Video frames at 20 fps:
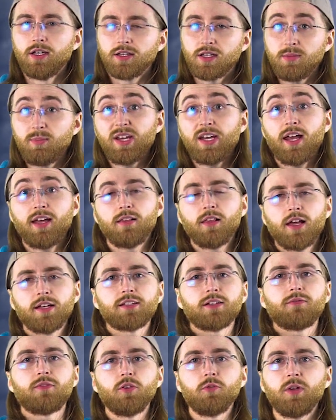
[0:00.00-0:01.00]
They made
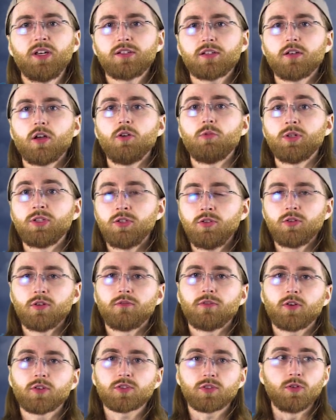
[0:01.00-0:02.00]
headlines a few weeks ago when
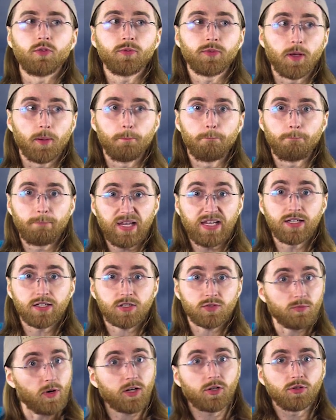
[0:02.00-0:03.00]
Universal, the
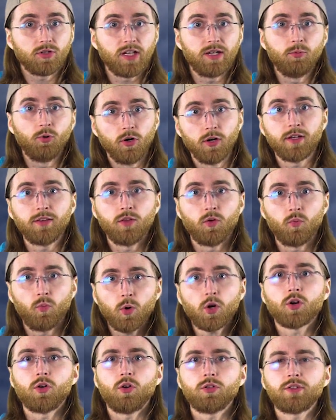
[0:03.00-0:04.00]
biggest record label in the
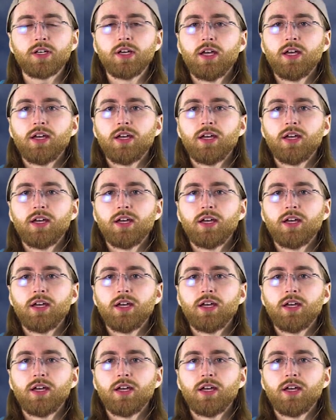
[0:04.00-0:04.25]
world,